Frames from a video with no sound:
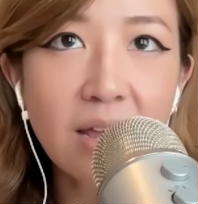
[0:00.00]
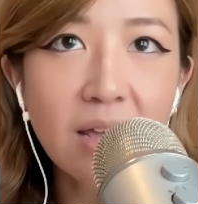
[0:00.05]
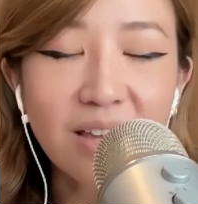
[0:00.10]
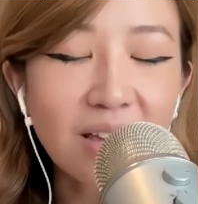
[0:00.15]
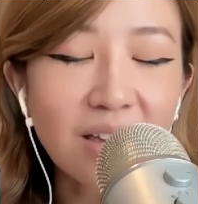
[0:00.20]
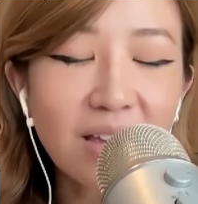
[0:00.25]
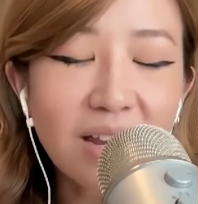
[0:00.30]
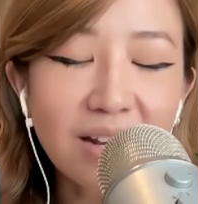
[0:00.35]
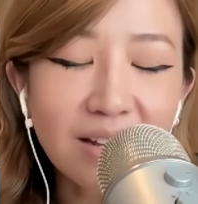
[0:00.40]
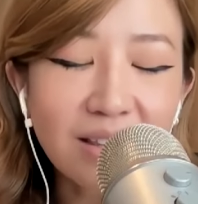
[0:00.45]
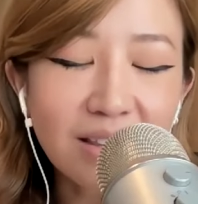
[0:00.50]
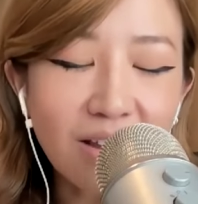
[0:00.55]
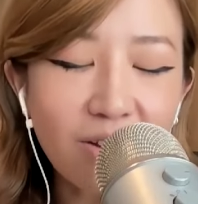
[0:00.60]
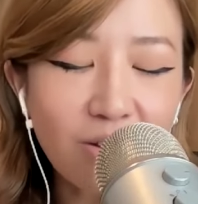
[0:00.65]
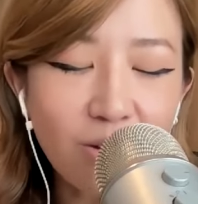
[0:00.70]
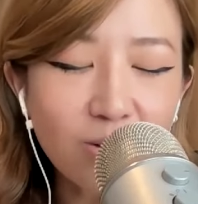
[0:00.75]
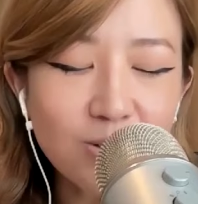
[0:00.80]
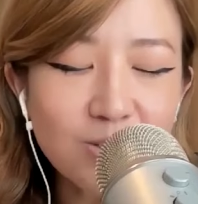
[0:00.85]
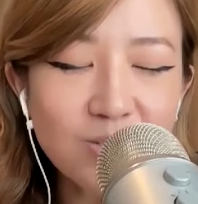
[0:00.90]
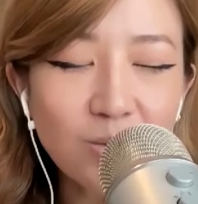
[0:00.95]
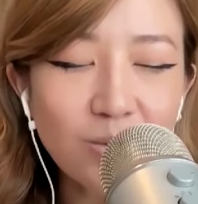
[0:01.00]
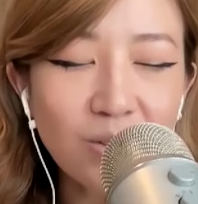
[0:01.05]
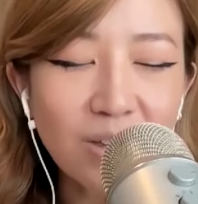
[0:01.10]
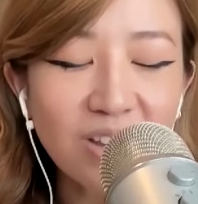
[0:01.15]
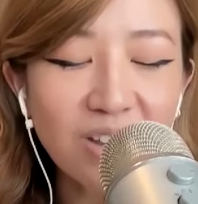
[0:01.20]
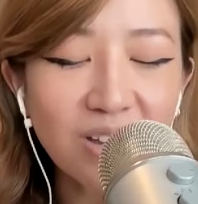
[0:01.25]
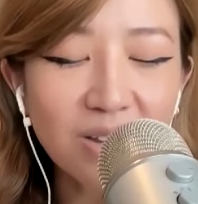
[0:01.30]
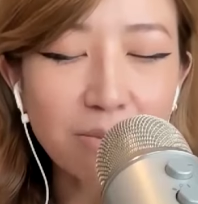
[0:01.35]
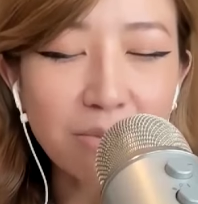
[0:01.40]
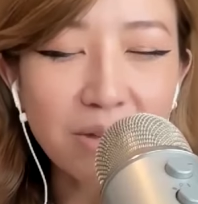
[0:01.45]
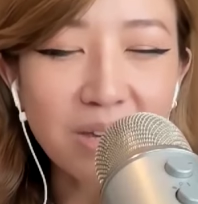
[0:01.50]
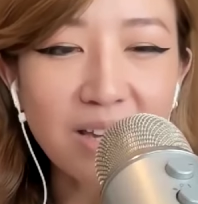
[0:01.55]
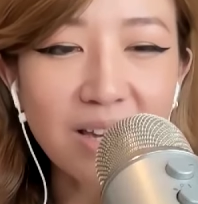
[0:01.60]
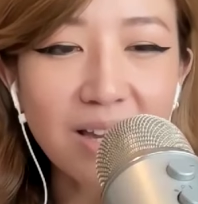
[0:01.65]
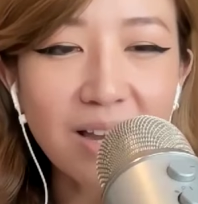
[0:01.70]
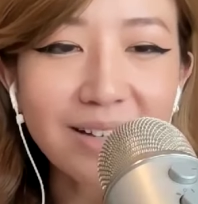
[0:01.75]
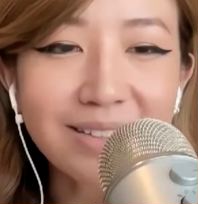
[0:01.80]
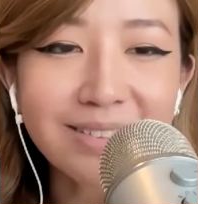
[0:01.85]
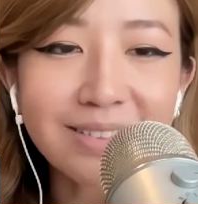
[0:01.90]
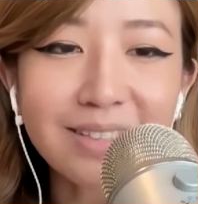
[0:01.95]
And also it could be
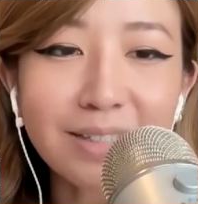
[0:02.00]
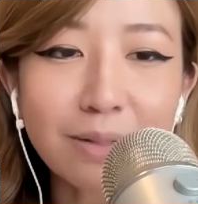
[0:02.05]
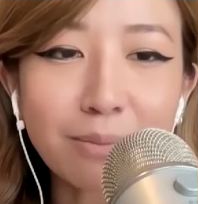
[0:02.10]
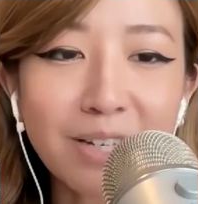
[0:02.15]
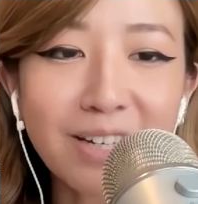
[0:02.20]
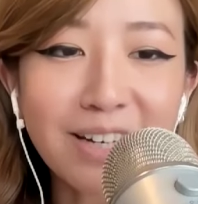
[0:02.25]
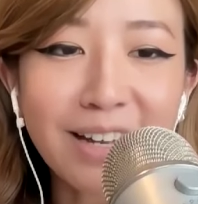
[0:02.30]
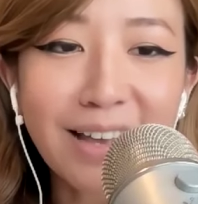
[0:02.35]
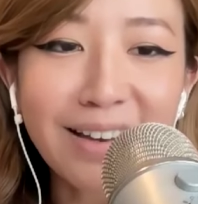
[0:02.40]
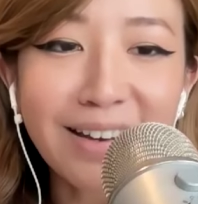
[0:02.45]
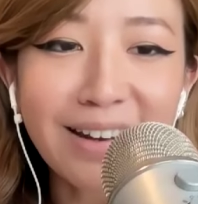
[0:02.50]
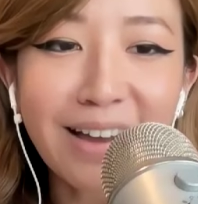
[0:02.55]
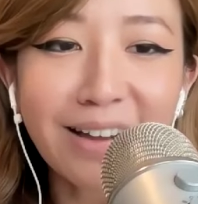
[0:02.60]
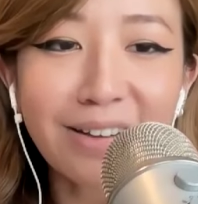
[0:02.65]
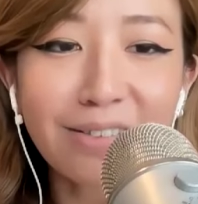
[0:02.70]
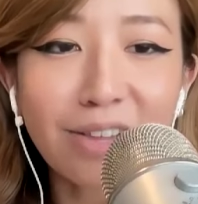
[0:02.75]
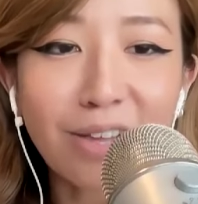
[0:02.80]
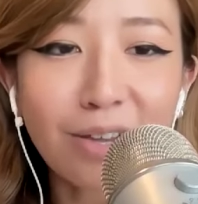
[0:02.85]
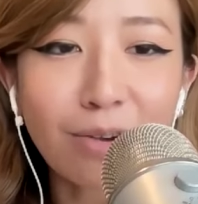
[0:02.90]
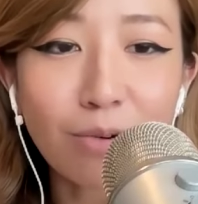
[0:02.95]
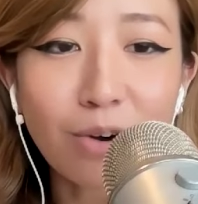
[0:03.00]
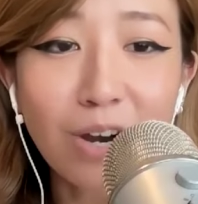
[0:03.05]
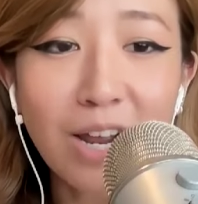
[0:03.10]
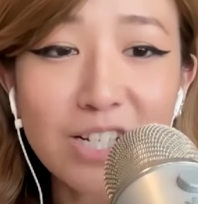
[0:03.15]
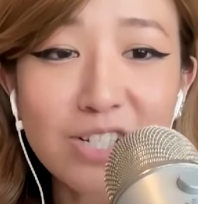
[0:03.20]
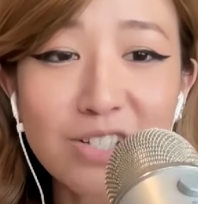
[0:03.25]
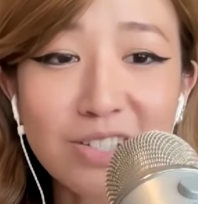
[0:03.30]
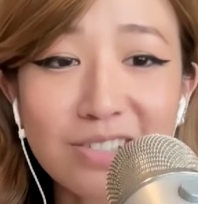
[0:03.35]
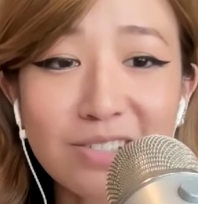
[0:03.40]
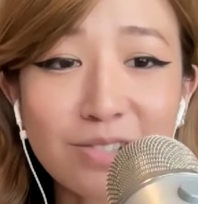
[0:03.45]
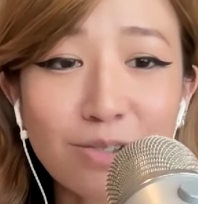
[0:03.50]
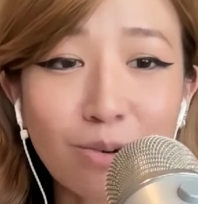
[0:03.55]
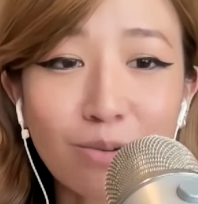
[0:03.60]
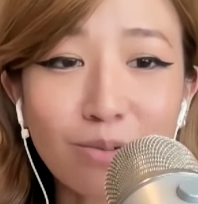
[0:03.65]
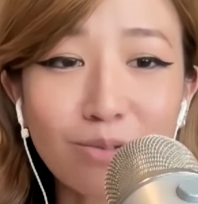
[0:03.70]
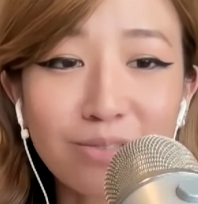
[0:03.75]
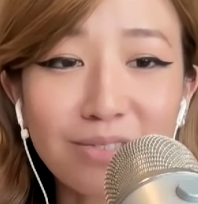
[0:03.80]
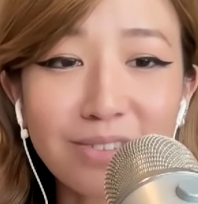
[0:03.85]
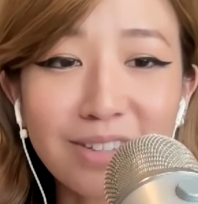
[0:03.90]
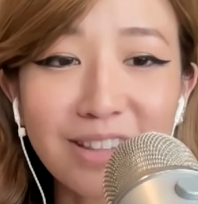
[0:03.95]
a demon N I thing where I just
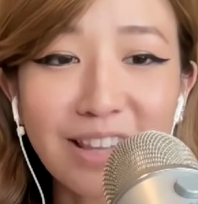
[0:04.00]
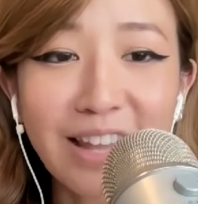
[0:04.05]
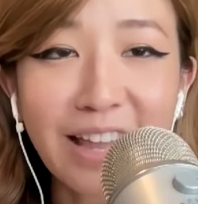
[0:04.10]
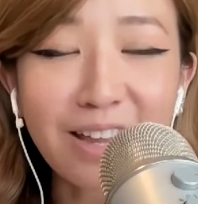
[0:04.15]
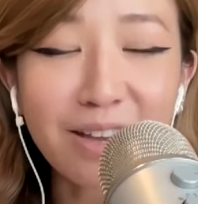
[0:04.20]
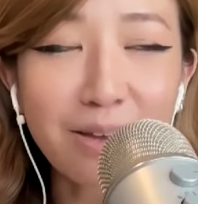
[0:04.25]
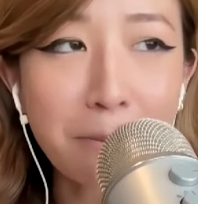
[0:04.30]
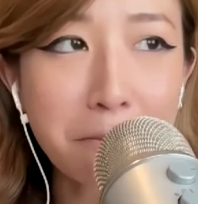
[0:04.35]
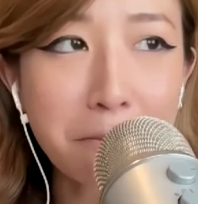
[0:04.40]
don't like